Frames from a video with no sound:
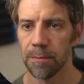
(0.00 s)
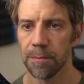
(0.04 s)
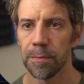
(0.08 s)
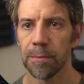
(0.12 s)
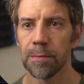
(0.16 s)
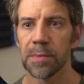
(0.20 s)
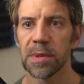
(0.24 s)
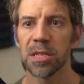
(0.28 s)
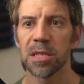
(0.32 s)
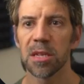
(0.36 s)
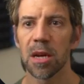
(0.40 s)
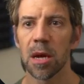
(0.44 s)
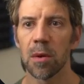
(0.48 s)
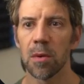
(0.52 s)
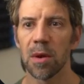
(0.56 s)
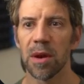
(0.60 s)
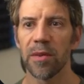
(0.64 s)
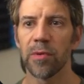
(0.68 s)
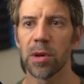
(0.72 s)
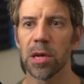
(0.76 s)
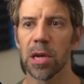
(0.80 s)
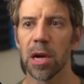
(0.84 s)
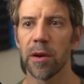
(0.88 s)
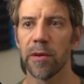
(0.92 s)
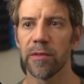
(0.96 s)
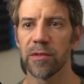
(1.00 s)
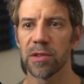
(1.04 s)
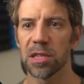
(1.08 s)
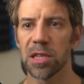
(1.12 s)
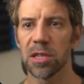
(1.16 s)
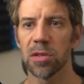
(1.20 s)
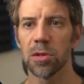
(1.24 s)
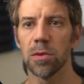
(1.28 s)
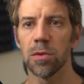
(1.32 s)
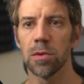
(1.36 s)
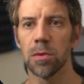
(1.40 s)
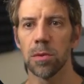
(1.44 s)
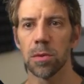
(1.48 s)
So if we go over
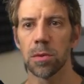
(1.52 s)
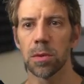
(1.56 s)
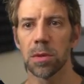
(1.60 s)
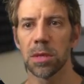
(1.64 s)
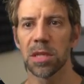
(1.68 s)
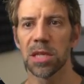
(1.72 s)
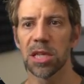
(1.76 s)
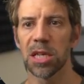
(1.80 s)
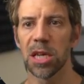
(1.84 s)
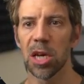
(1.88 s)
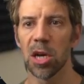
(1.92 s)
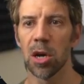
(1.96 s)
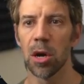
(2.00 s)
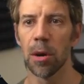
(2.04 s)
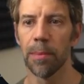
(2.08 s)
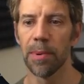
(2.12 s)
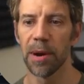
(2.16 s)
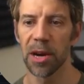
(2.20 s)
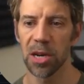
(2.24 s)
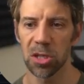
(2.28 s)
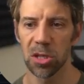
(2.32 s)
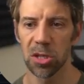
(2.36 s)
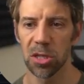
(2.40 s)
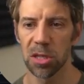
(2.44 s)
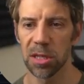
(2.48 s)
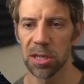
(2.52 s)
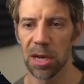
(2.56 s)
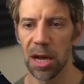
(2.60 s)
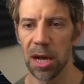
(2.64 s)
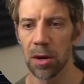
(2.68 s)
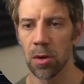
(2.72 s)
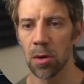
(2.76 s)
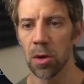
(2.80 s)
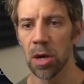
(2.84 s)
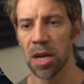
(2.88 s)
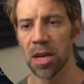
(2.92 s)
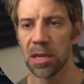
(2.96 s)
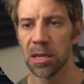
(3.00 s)
to GitHub Actions
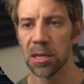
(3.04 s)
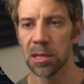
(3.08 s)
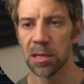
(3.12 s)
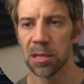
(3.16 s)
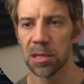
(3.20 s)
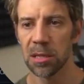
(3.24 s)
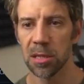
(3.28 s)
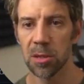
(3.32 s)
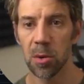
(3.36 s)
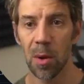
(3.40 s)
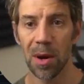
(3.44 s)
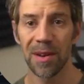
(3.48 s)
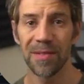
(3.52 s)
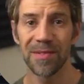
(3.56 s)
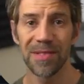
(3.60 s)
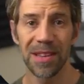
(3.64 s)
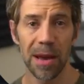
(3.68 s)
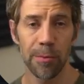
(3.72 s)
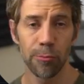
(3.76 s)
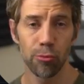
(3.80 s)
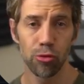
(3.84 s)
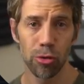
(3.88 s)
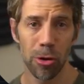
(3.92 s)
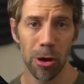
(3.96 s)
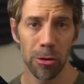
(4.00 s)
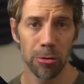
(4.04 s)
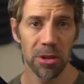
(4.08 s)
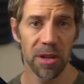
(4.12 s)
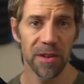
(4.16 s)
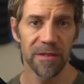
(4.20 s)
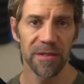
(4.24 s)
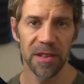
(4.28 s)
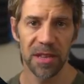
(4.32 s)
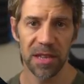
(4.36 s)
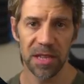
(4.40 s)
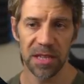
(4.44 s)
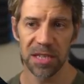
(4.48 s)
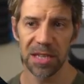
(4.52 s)
now, so I've temporarily for
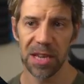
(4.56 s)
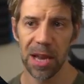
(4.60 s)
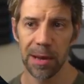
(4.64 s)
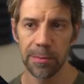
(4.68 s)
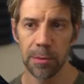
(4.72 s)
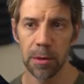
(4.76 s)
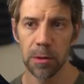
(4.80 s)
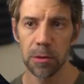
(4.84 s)
this demo